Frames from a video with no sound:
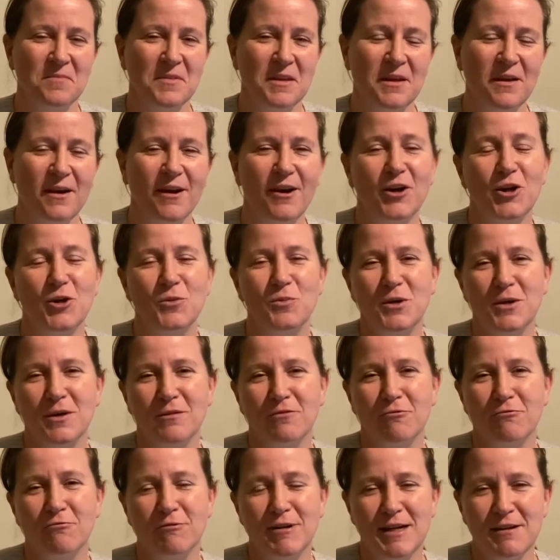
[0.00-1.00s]
I hope you have
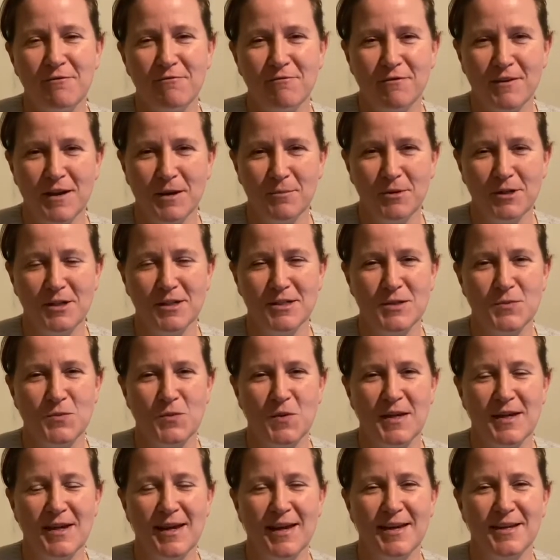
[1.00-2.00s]
a really fabulous
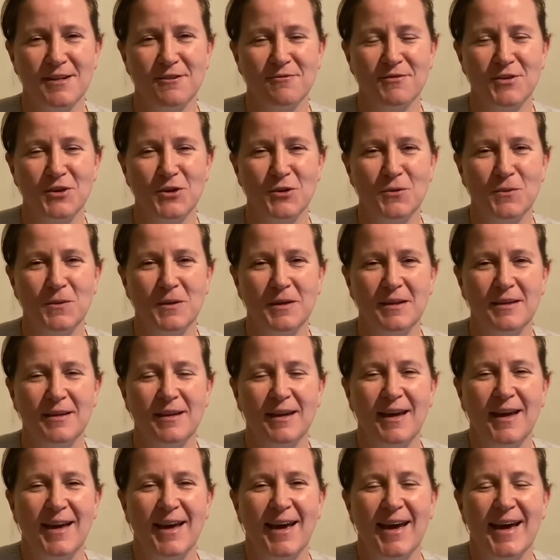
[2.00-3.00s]
week ahead of you.
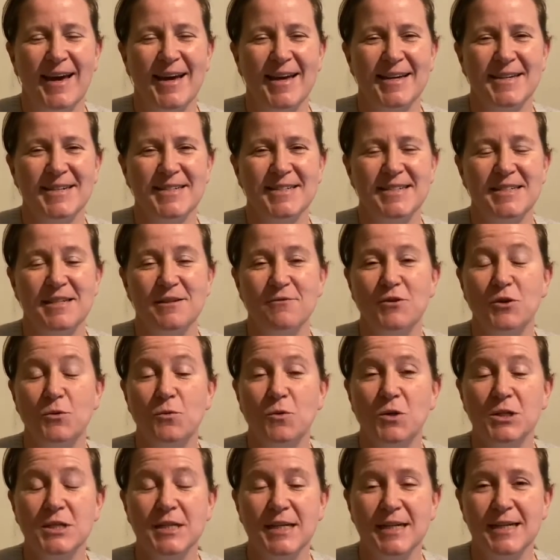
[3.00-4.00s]
And if you
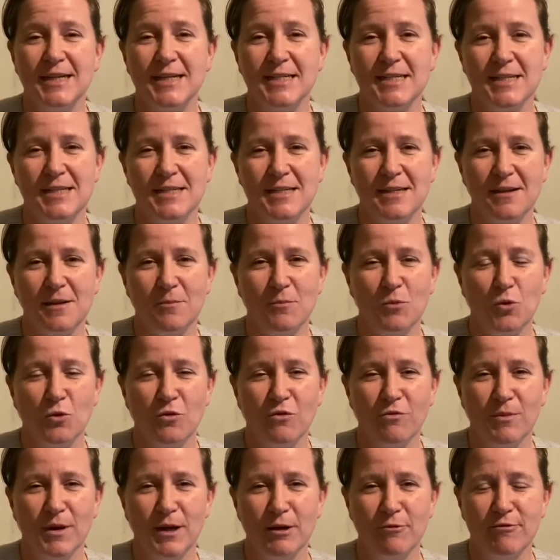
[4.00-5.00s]
want to access any more
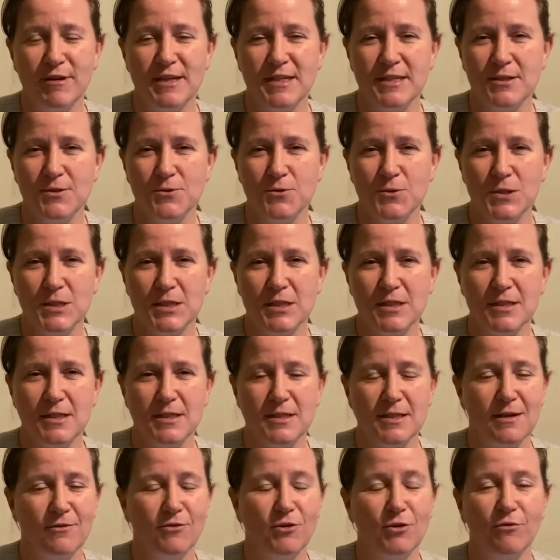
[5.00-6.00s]
of my
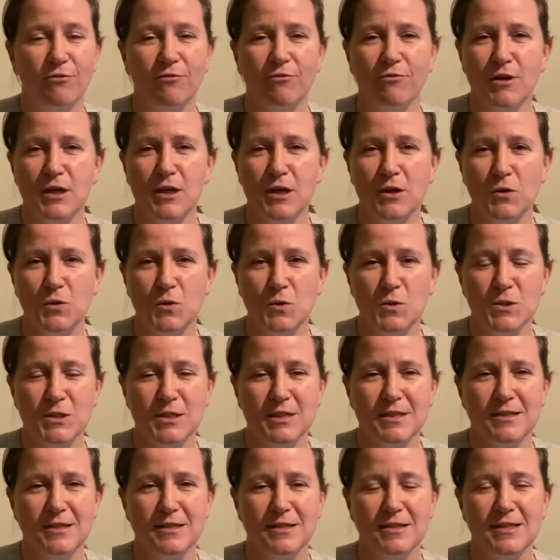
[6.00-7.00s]
resources, I've got free
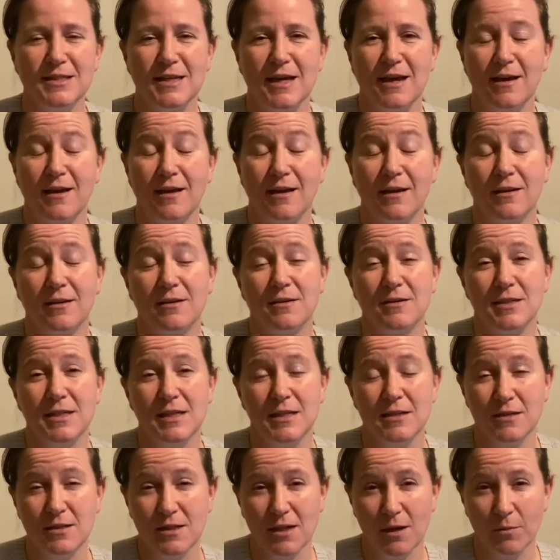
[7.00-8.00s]
courses and
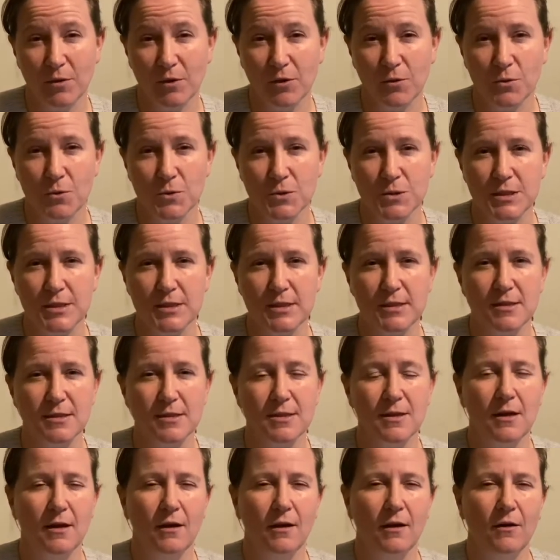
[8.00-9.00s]
in-depth
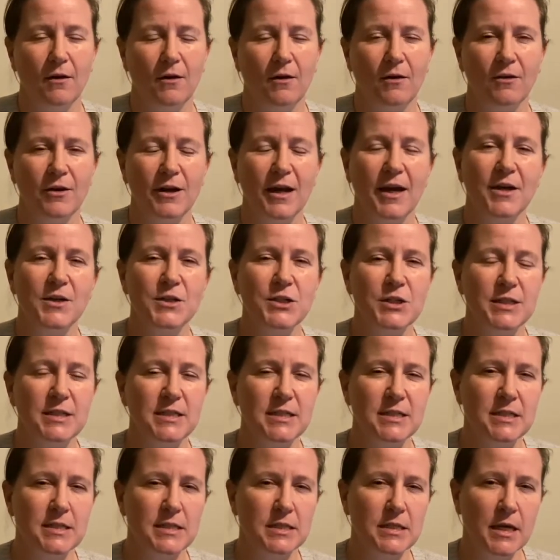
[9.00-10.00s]
courses on how to
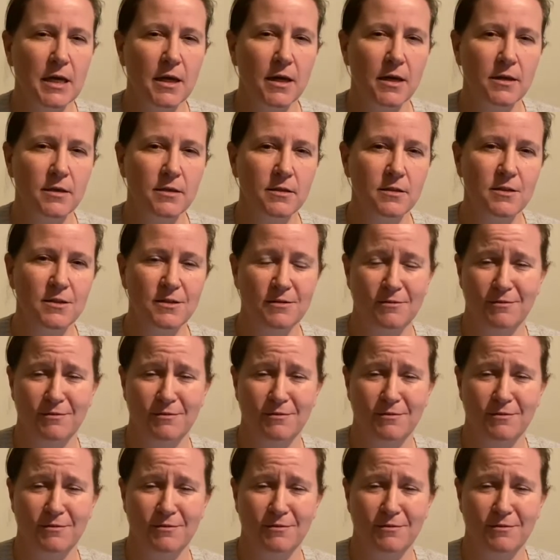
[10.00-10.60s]
understand